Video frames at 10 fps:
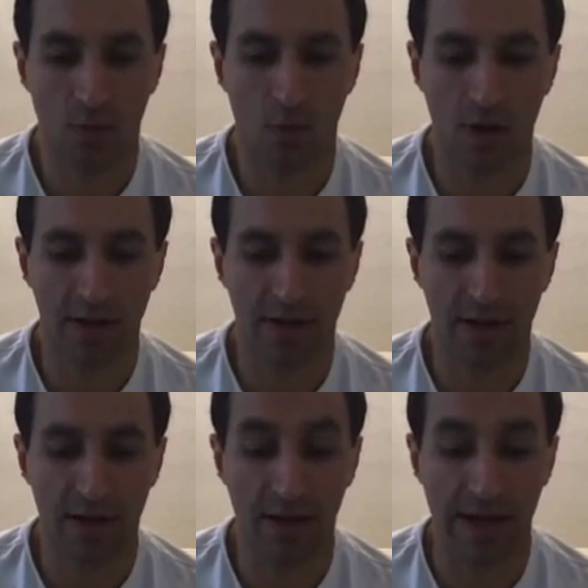One,
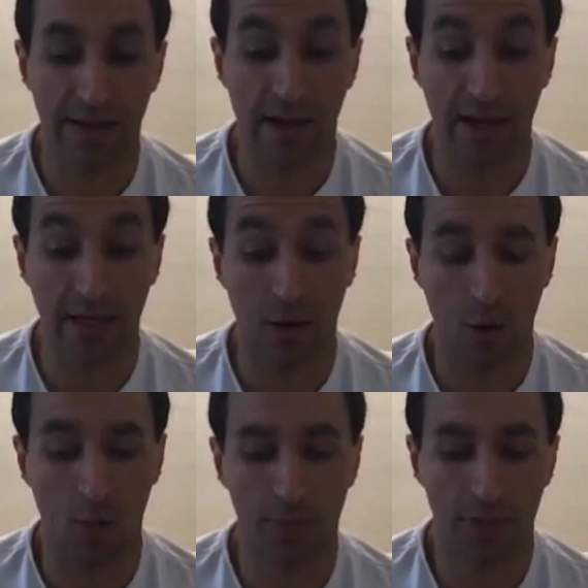I
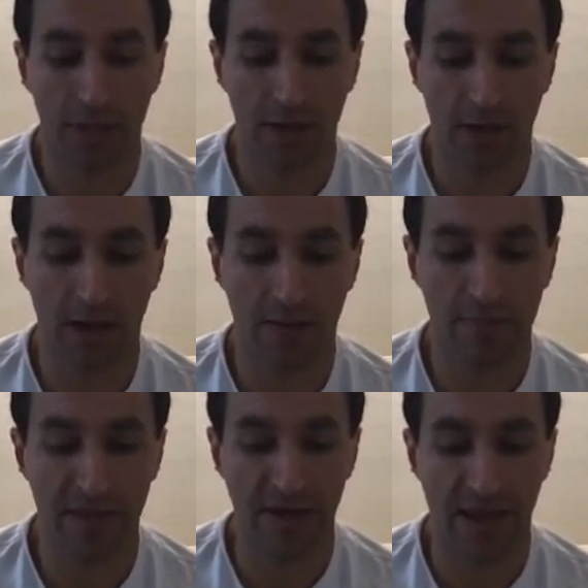hope
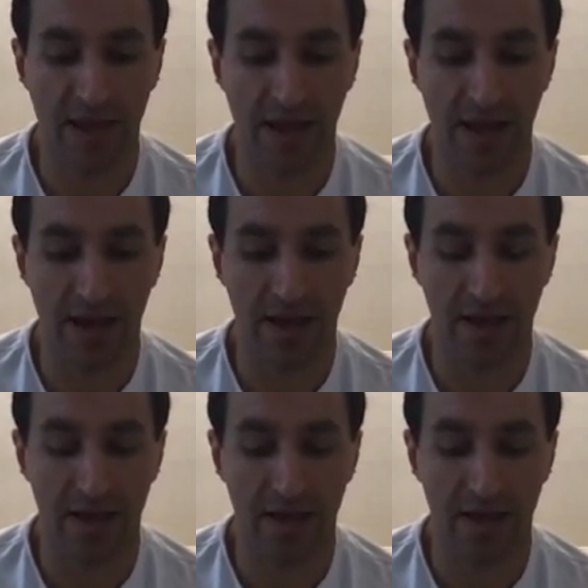that